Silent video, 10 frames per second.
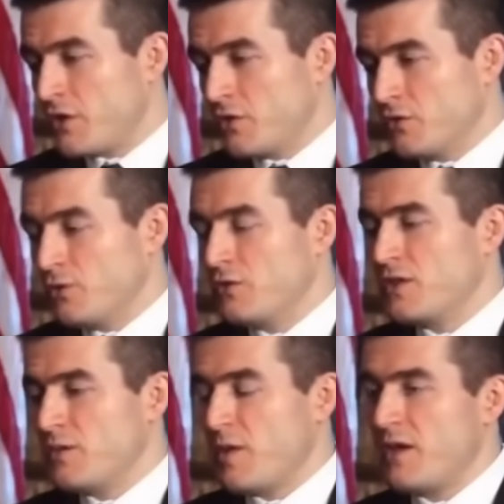think you'll do in
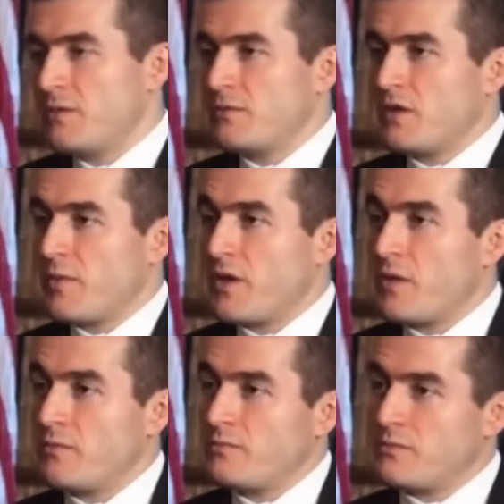the debate coming
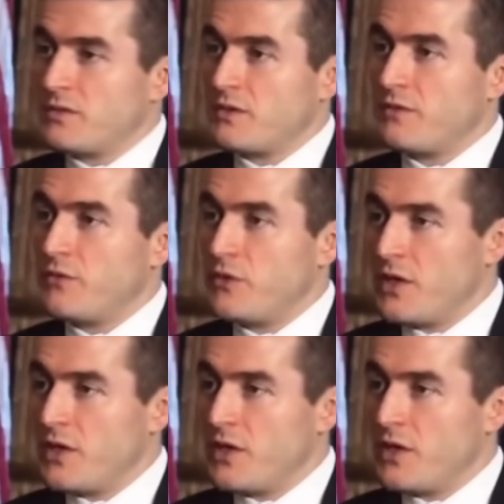up in a few